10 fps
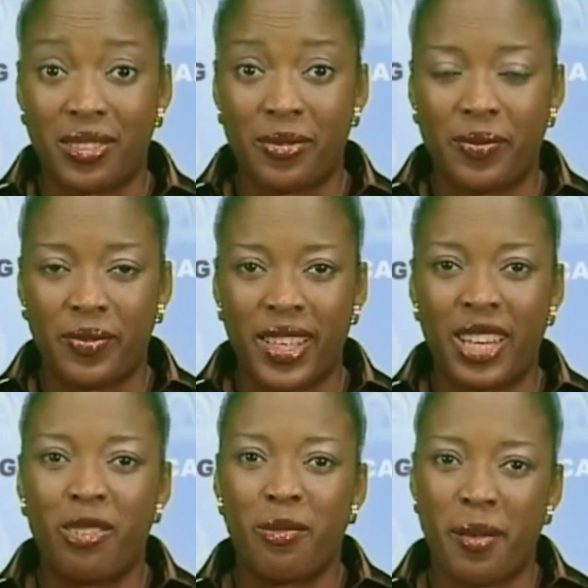to.
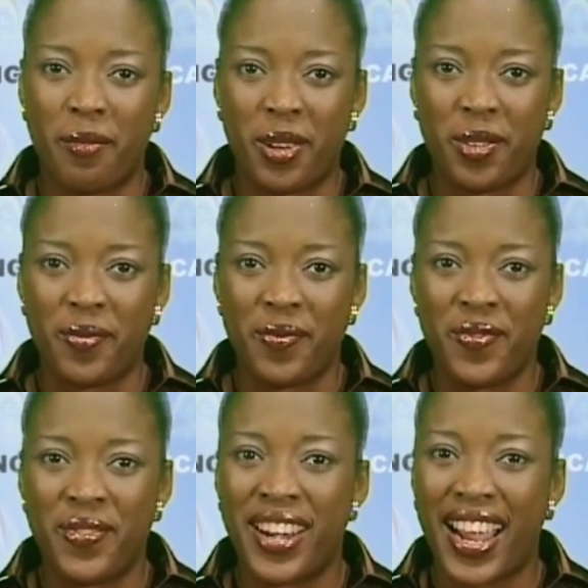And remember,
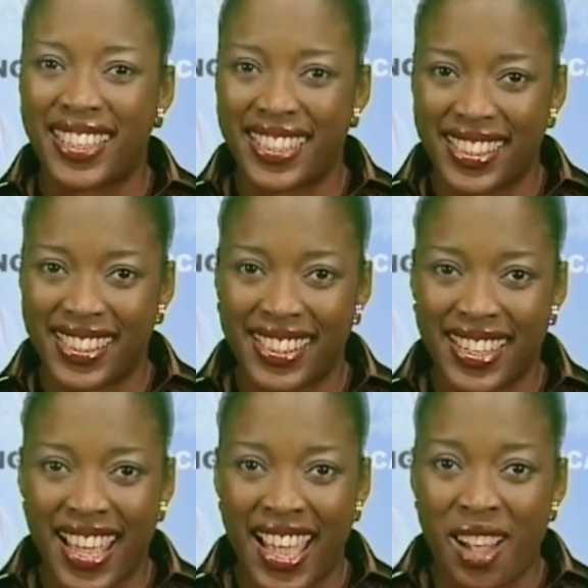practice,
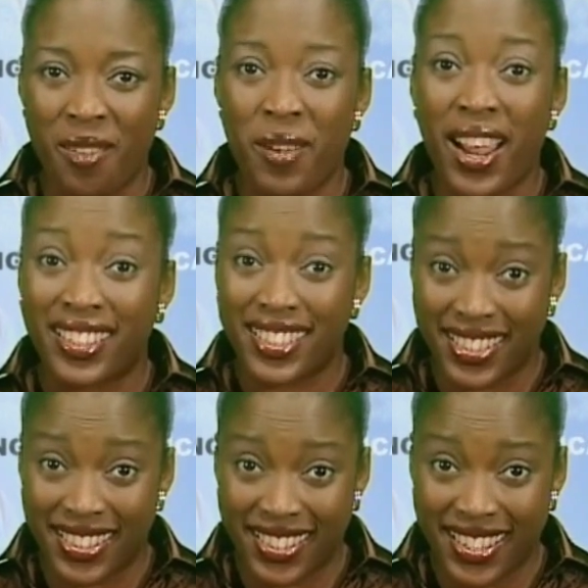
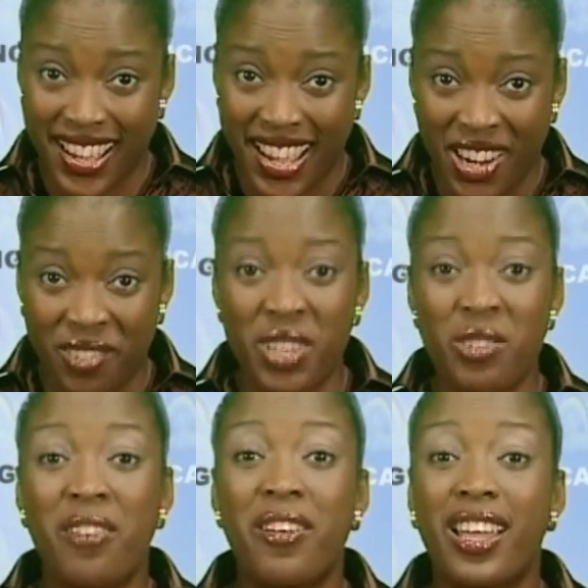practice. And when you
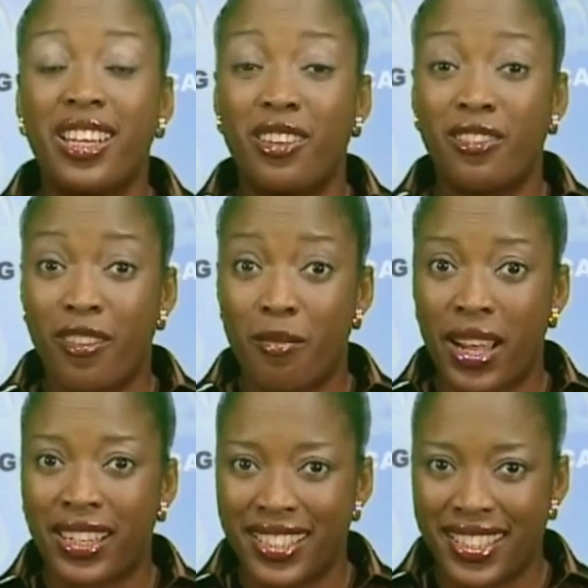have had enough of
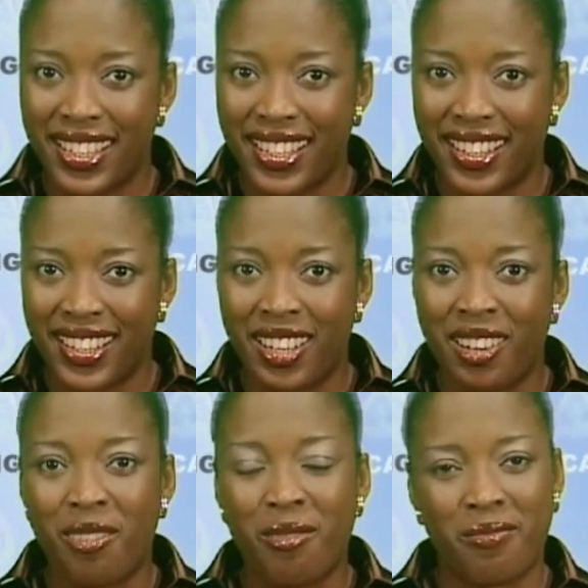practicing,
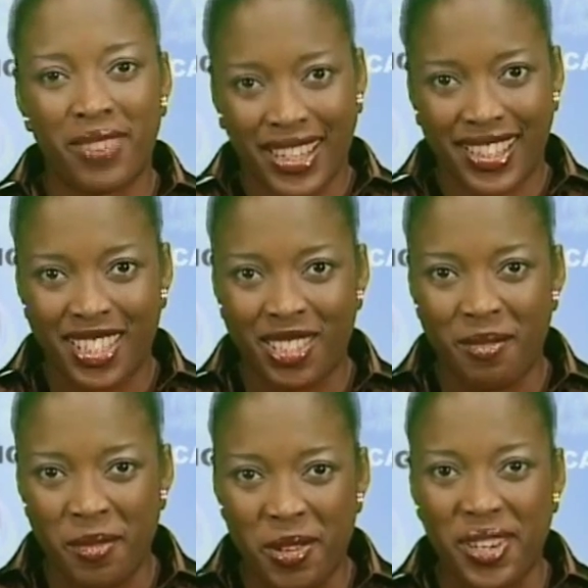practice
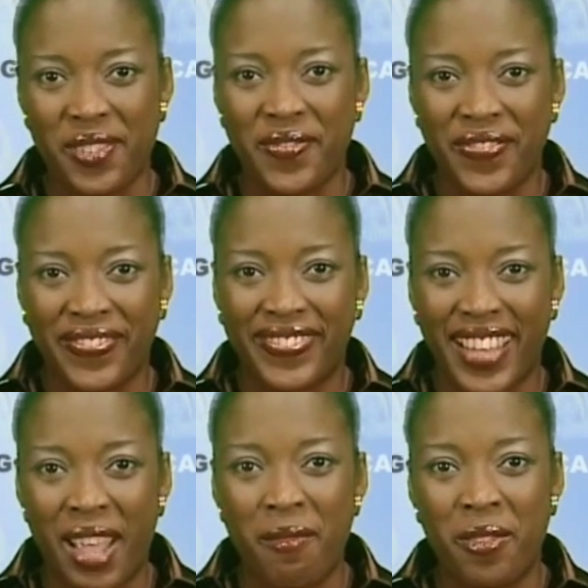some more.
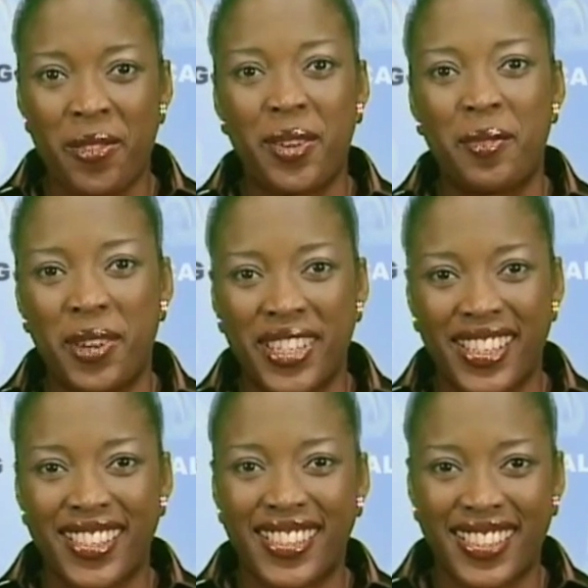I'm a Porta
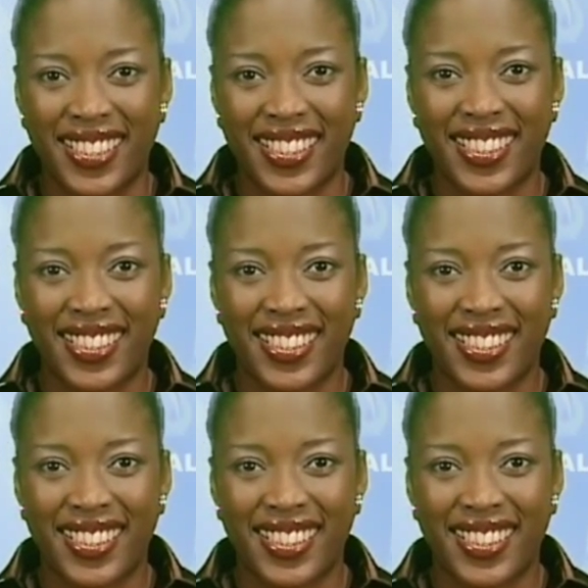lesson.